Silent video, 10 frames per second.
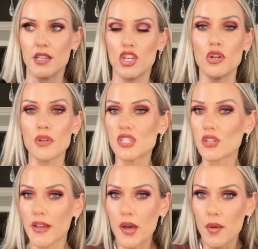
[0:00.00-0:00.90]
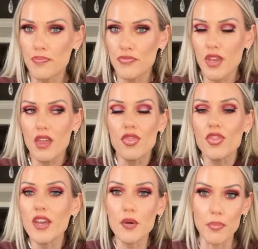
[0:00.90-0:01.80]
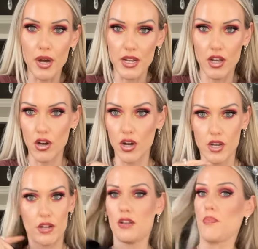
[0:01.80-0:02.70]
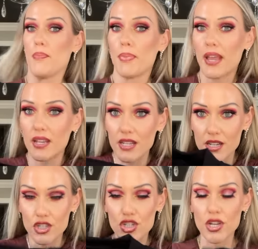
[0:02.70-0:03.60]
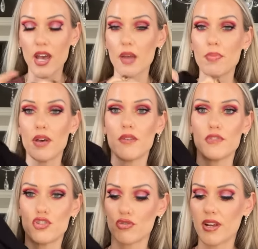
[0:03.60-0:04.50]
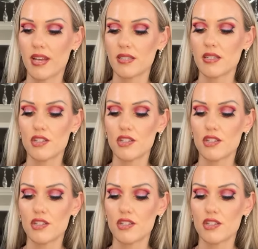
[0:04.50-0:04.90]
you know, it's not like a thick bodycon, not a bandage type of dress.